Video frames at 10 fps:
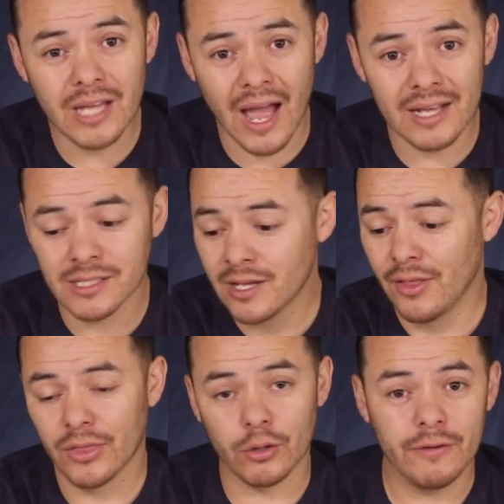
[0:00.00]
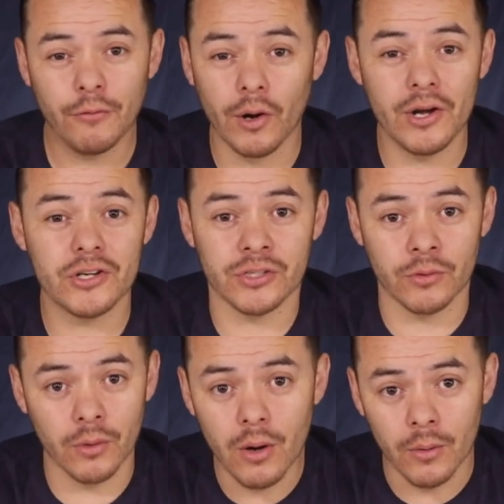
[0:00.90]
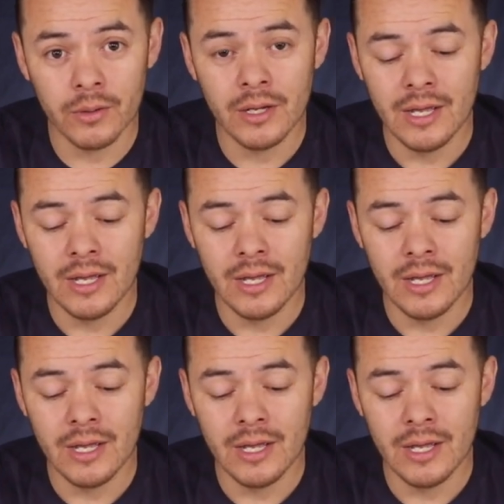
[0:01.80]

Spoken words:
tags 3-4 years in a row.